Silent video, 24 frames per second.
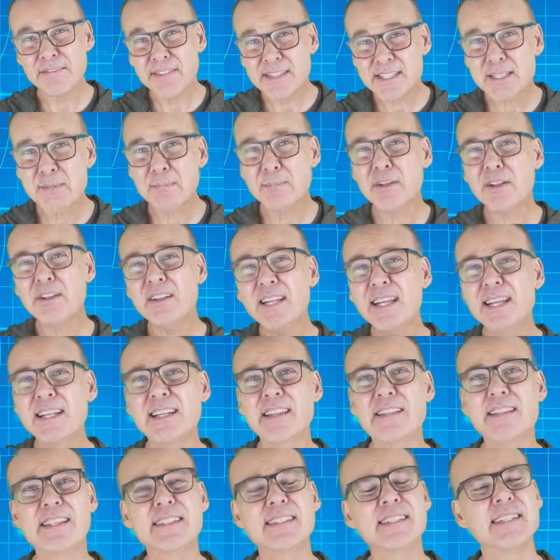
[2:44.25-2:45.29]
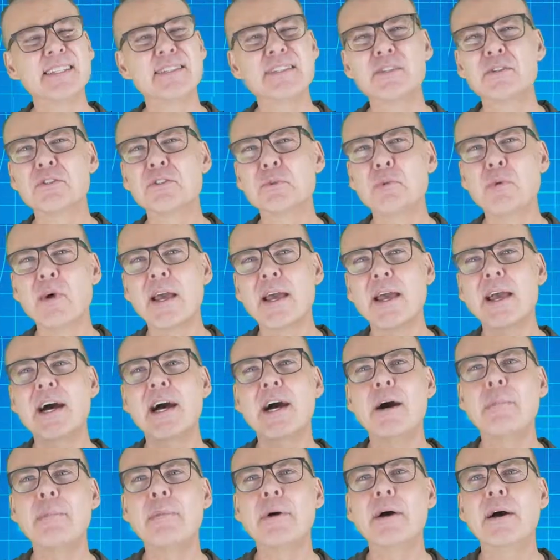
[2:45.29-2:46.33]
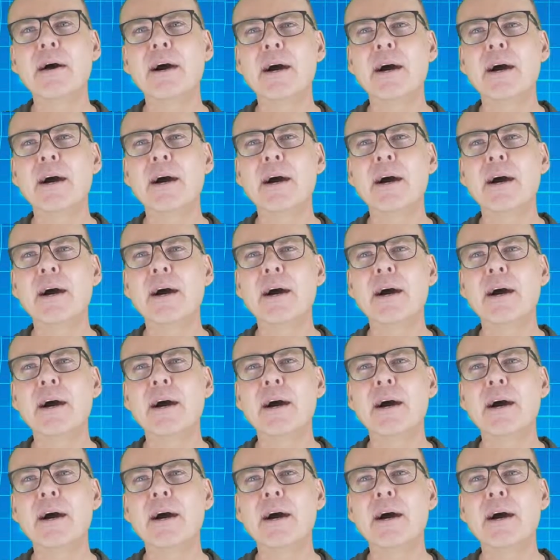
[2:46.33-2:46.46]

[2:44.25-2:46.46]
visibility into these things goes way up.